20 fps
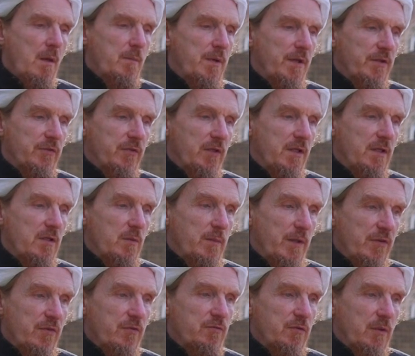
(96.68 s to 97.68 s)
But in the
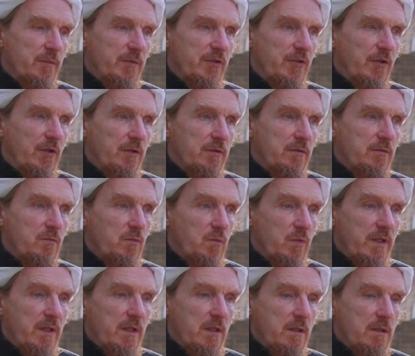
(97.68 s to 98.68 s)
month of Ramadan,
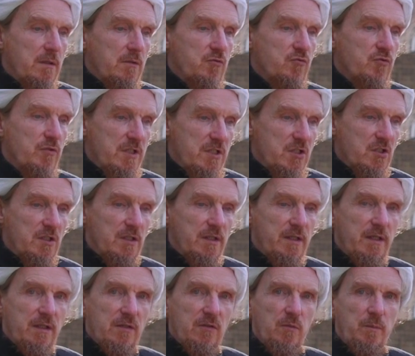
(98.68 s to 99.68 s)
we
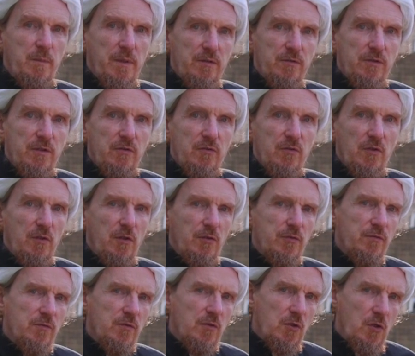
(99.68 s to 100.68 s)
traditionally experience a lot
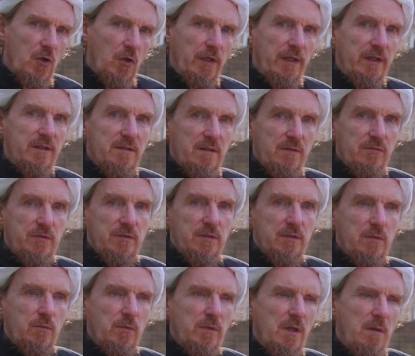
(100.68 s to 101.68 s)
of
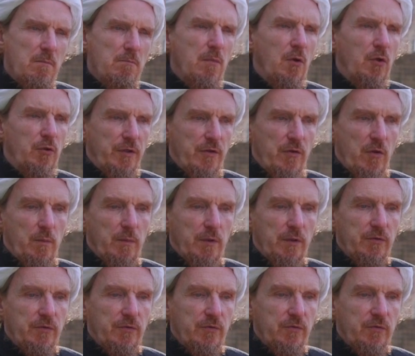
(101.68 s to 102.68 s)
collectivity. We are more in the
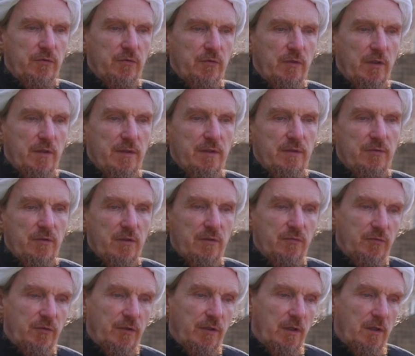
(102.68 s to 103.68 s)
mosques, and there's
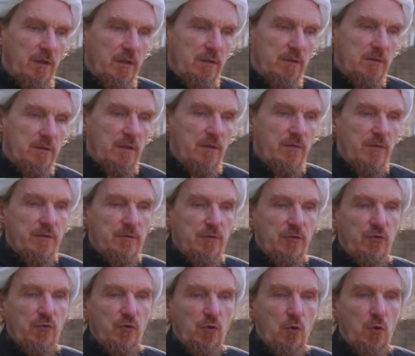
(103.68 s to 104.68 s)
iftar, and there
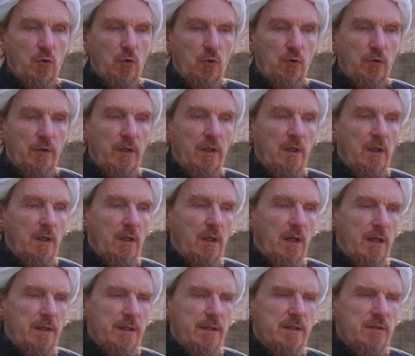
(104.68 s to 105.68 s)
is suhoor,
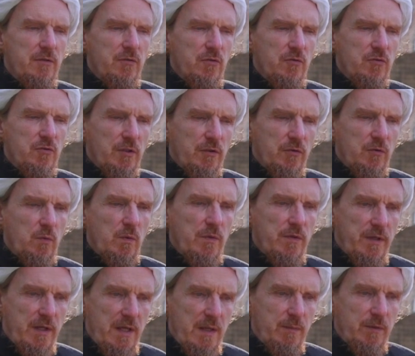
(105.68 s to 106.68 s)
and it isn't just with
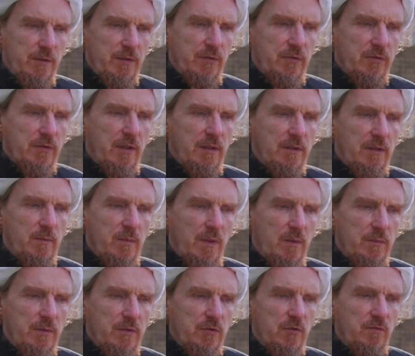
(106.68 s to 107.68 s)
neighbours and the
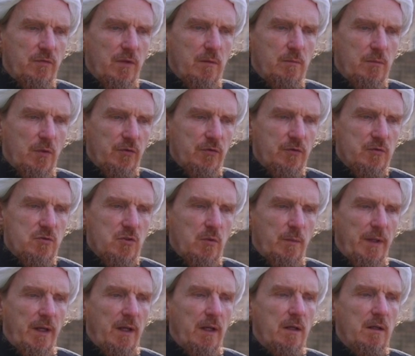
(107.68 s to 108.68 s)
members of our mosque
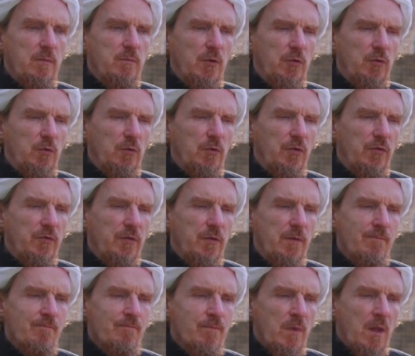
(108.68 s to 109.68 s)
jama'ah, but
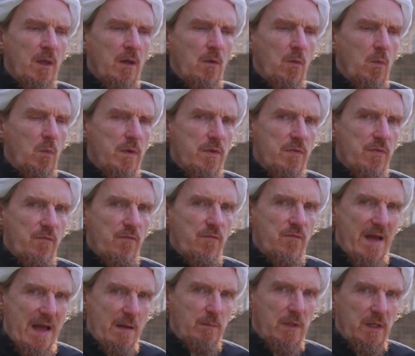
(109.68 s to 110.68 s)
also with
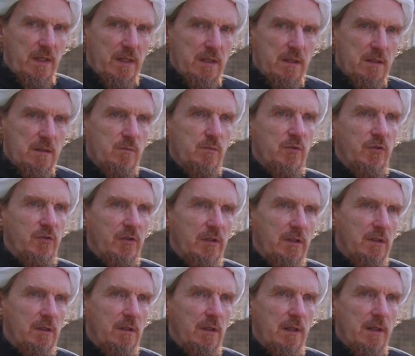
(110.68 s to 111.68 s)
family
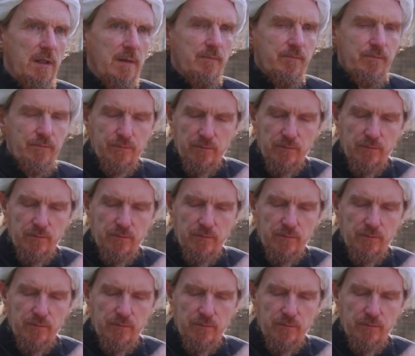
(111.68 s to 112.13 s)
particularly.